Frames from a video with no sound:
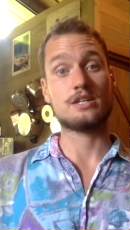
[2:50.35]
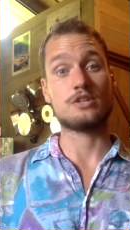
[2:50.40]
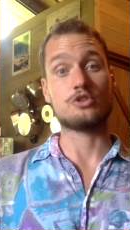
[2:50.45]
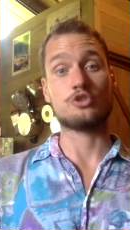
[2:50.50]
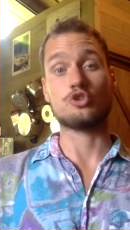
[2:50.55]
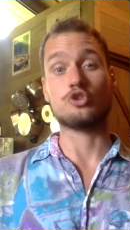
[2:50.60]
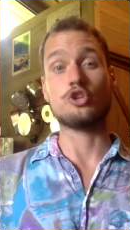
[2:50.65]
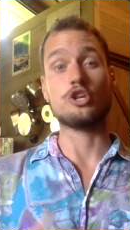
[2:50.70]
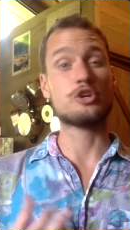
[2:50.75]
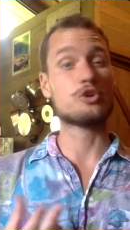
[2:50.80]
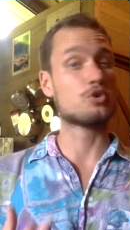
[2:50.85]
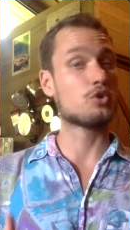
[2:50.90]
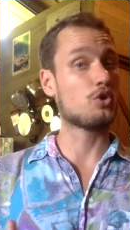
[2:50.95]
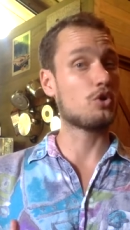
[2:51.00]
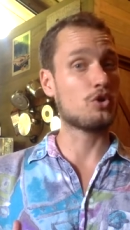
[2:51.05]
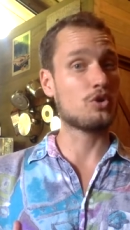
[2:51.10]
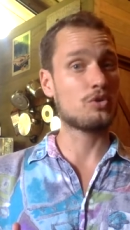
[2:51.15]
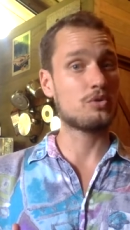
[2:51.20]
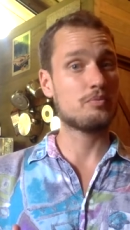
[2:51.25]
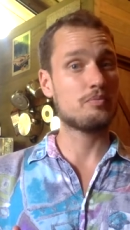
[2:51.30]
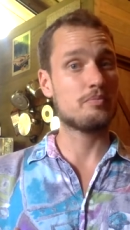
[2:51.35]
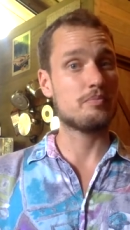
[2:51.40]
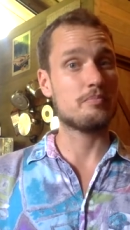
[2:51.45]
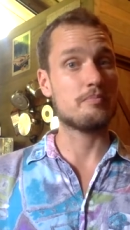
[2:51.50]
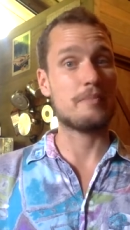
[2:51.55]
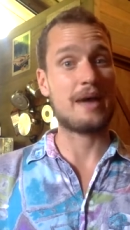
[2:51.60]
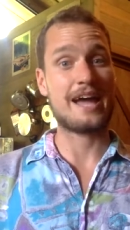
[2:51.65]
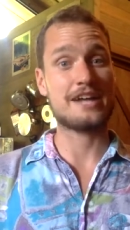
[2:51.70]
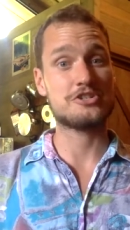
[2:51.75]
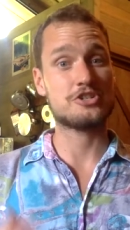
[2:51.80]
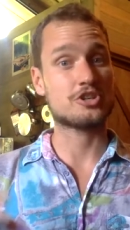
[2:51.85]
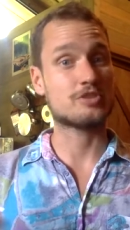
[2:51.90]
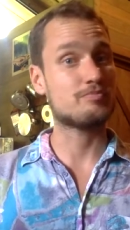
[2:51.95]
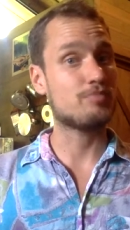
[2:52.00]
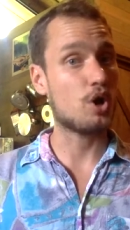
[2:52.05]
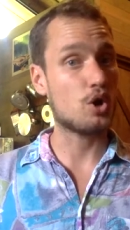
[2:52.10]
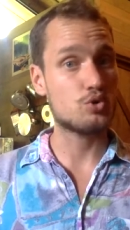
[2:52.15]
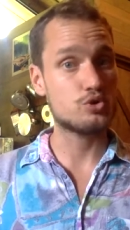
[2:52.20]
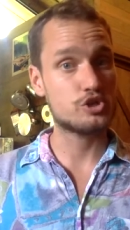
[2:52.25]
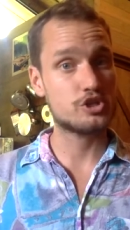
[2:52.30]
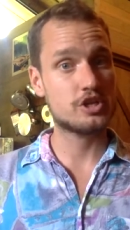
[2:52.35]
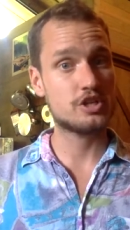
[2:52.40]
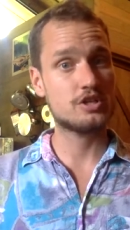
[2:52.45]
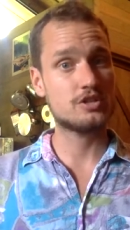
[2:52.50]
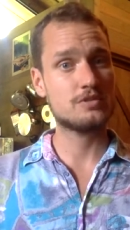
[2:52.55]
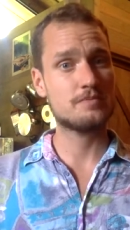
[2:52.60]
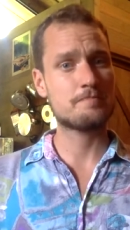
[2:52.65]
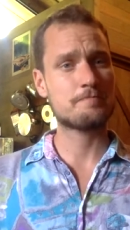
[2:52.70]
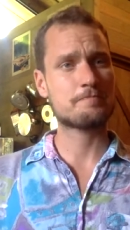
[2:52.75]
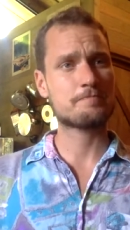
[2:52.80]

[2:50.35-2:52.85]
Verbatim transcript: literal magic potion.